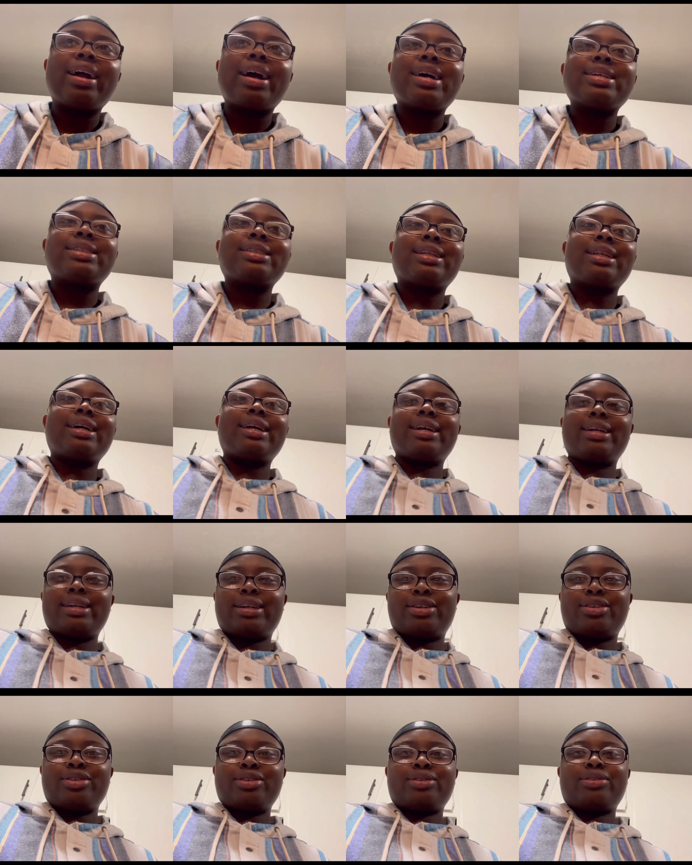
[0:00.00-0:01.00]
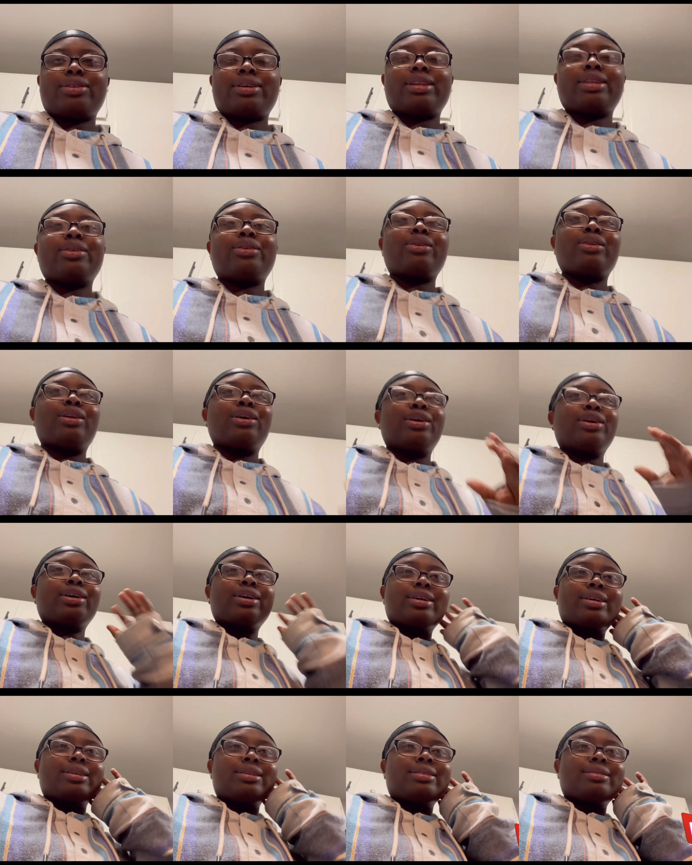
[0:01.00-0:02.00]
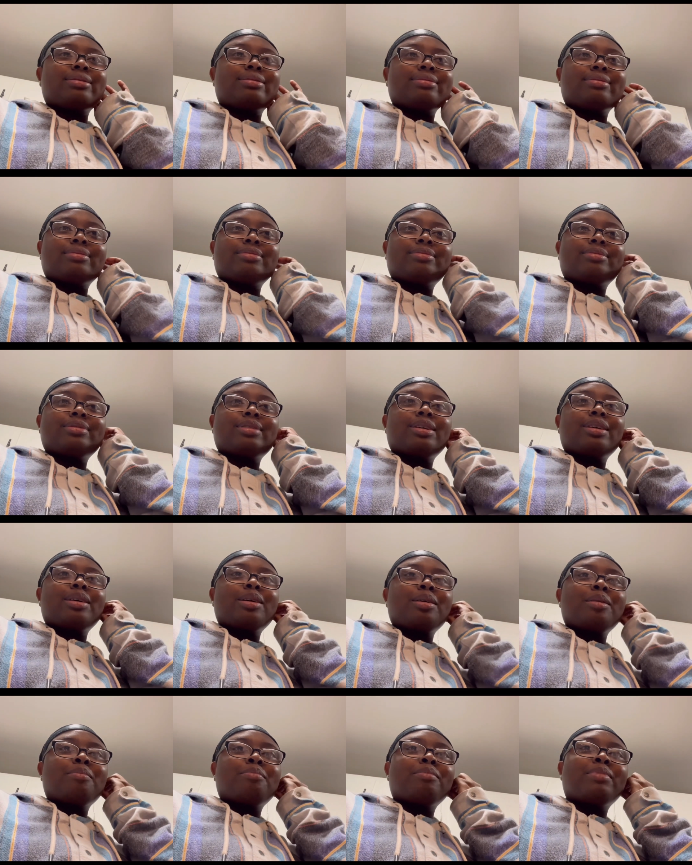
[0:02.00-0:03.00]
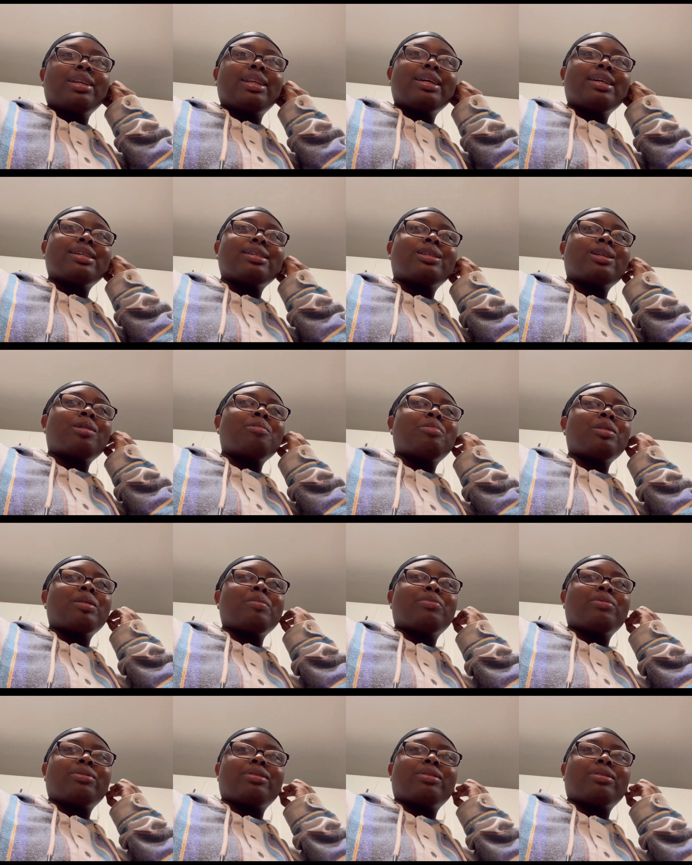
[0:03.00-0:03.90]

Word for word: I should let it cook a little longer. But then some people,